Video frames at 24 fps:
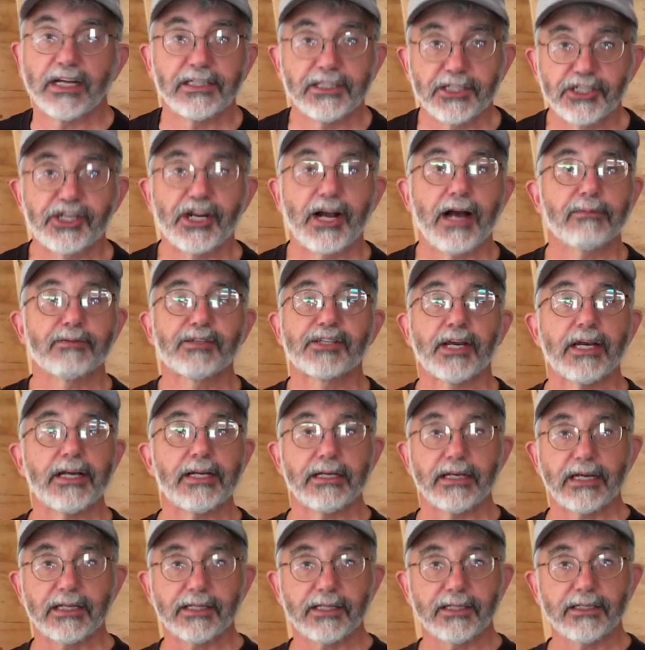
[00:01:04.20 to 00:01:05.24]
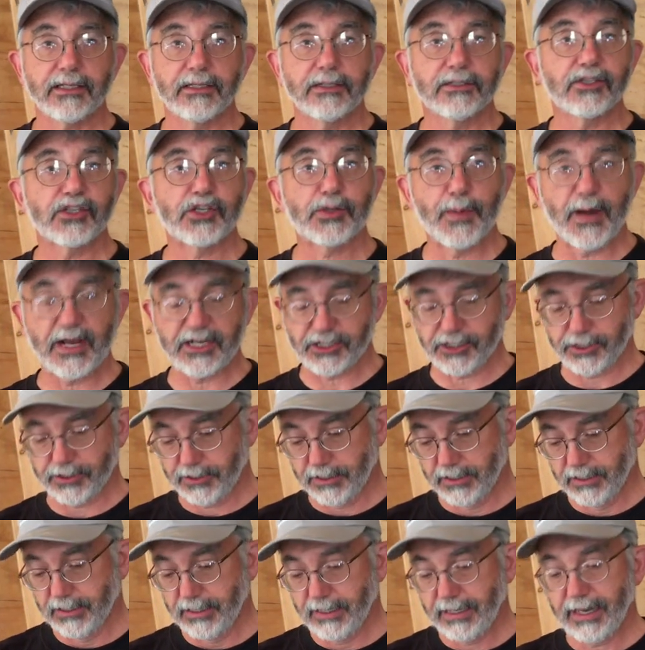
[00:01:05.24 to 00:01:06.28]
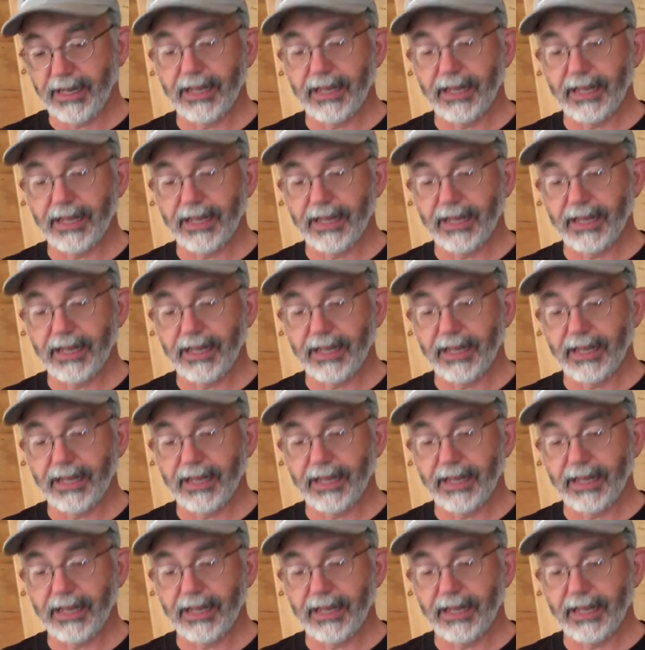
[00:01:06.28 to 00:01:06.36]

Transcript: on the job site, nothing special.